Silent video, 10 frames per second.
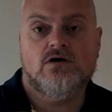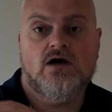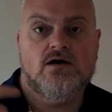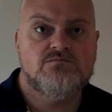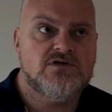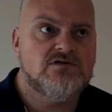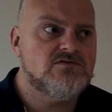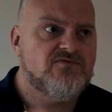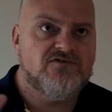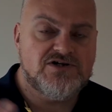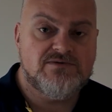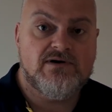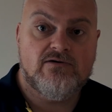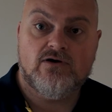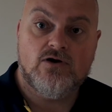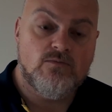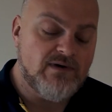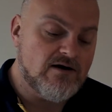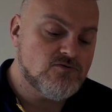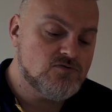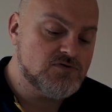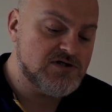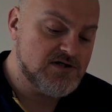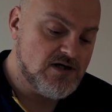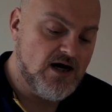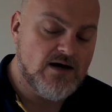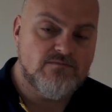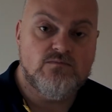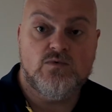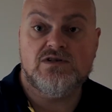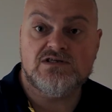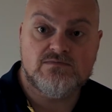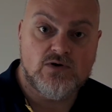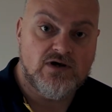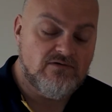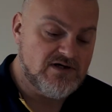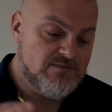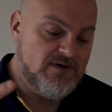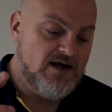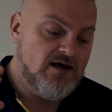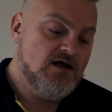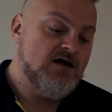So this was fresh American Oak barrels with the smoky recipe,